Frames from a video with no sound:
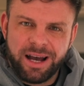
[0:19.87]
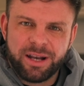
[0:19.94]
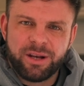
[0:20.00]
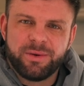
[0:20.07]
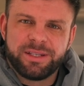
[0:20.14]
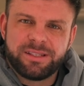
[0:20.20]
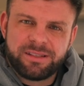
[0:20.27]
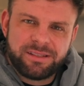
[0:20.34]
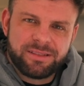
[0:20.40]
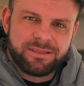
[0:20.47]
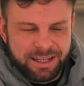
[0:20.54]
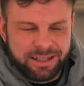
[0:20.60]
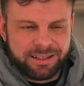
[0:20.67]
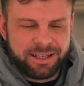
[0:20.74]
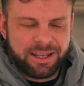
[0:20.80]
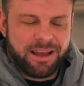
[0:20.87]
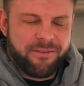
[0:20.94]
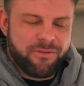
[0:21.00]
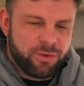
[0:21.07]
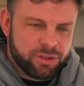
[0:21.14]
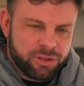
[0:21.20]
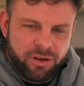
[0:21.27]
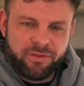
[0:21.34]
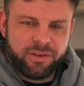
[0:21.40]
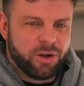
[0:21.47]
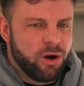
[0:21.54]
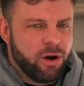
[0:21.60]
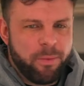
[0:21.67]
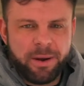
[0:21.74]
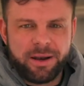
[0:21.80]
I know it's, yeah, everyone's covered
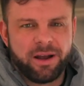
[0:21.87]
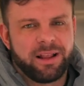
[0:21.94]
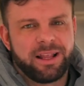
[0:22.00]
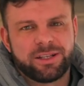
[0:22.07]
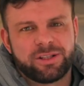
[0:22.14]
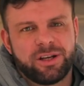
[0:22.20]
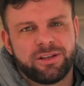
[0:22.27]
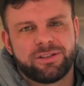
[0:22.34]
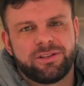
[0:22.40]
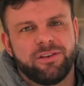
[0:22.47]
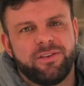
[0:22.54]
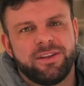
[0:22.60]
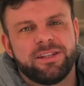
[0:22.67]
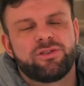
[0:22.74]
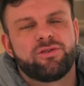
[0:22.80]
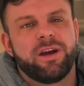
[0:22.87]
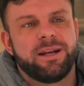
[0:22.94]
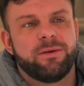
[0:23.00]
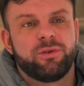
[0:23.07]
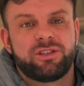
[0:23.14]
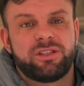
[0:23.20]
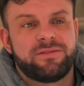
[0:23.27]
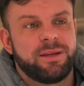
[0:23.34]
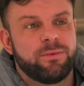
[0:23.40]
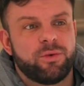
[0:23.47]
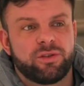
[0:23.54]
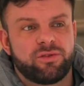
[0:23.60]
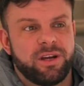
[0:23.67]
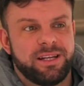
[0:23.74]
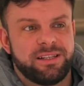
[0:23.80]
up and all that sort of stuff, and the training, once you've seen
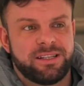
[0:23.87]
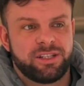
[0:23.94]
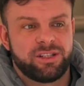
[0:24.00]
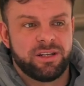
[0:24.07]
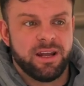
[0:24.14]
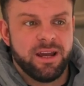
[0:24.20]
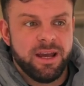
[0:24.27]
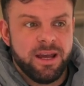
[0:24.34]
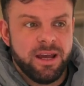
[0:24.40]
one training session,